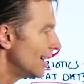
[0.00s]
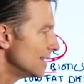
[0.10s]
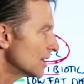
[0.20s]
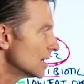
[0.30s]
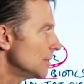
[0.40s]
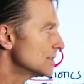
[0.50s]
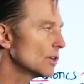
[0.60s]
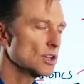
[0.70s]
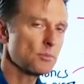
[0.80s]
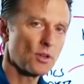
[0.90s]
and you're going to be
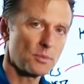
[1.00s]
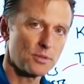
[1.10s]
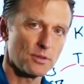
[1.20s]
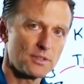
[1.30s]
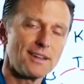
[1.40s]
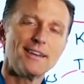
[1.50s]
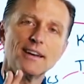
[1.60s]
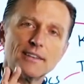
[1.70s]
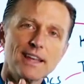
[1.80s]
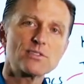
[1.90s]
totally bulletproof.
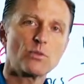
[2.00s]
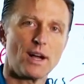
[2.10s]
Thanks for